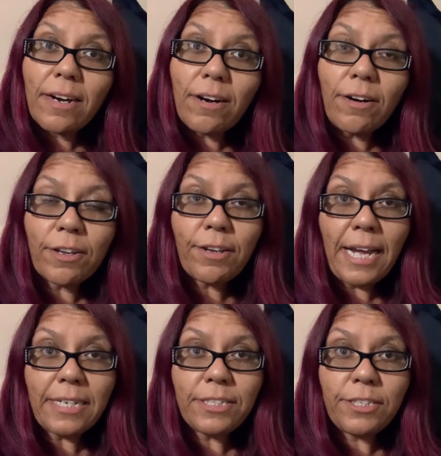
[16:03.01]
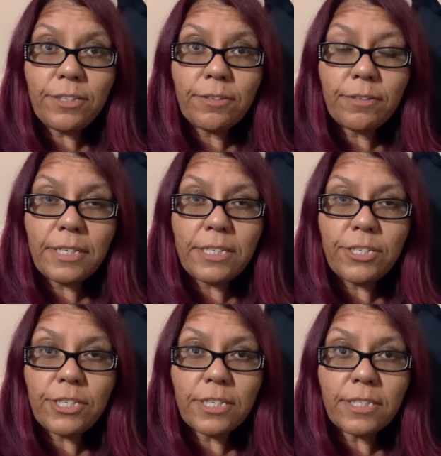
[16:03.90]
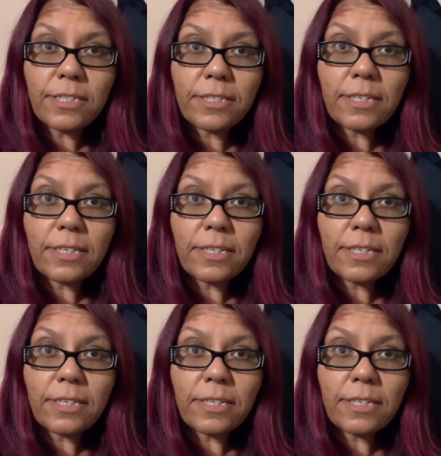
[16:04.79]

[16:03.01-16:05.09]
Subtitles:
all you had to do is just